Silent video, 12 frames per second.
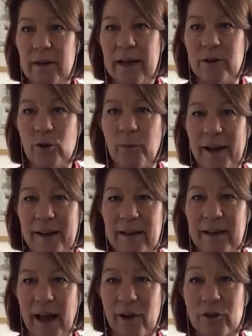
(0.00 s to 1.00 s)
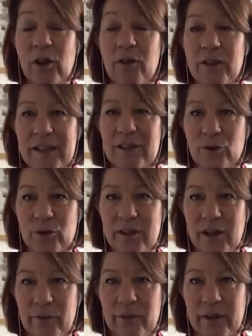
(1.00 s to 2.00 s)
in your bank account that is not
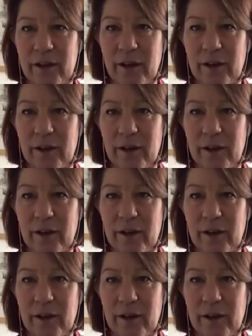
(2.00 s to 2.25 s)
serving you?